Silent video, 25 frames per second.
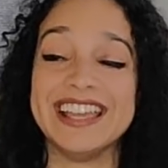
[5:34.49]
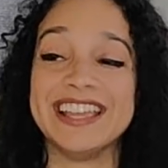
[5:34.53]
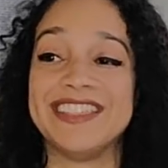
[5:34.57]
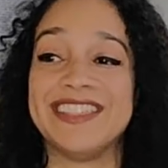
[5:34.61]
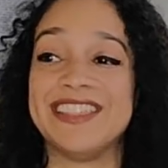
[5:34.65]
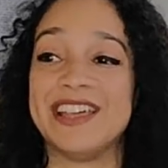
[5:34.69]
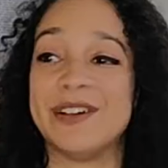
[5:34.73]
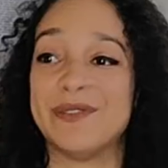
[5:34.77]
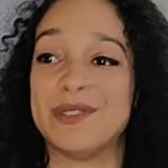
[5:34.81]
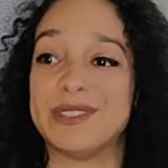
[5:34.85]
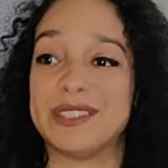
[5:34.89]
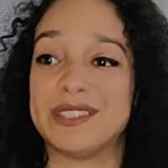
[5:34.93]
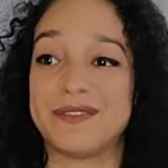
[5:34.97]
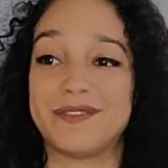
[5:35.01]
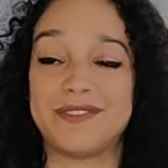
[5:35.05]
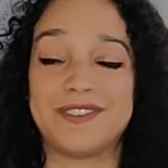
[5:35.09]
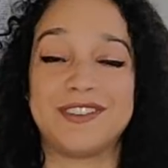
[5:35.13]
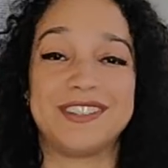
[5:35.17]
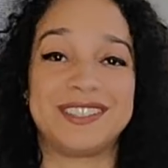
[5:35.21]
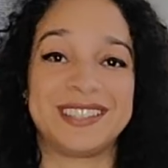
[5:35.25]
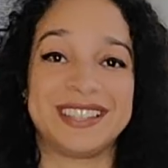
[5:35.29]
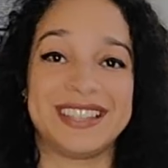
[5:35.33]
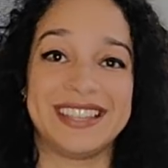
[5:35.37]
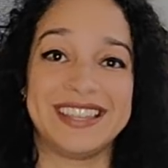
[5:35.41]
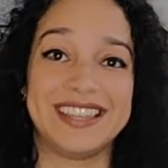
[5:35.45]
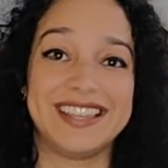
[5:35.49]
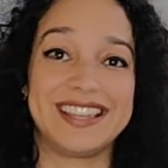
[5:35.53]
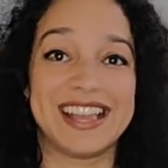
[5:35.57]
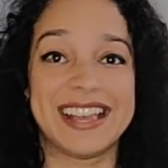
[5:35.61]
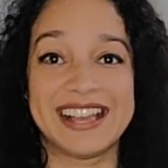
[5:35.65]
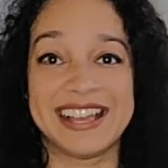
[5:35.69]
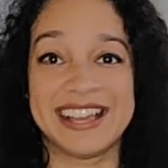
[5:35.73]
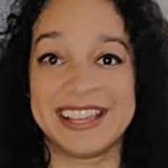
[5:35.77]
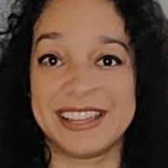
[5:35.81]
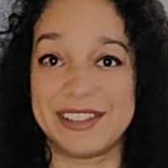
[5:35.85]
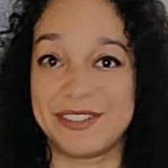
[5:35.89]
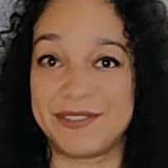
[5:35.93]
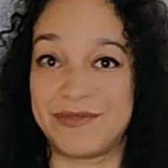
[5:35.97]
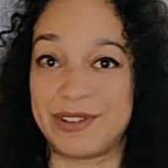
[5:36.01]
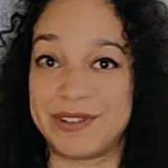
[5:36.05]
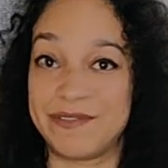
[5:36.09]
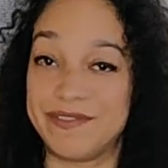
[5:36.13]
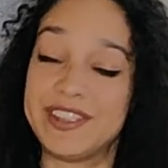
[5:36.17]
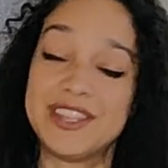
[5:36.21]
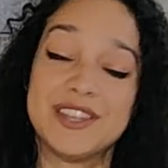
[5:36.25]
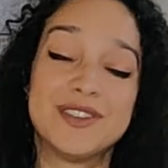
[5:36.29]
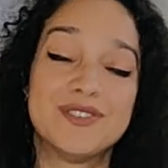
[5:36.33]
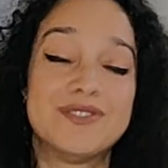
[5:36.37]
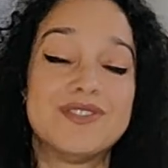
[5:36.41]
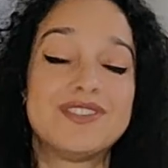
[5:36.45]
That was the first ink I
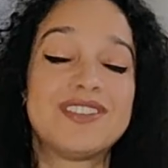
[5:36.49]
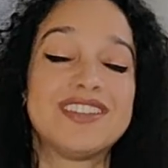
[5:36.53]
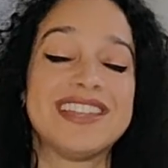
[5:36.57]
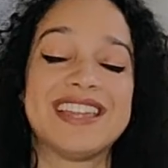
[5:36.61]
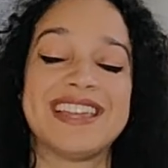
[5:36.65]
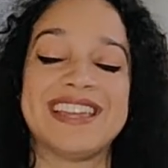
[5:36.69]
reviewed,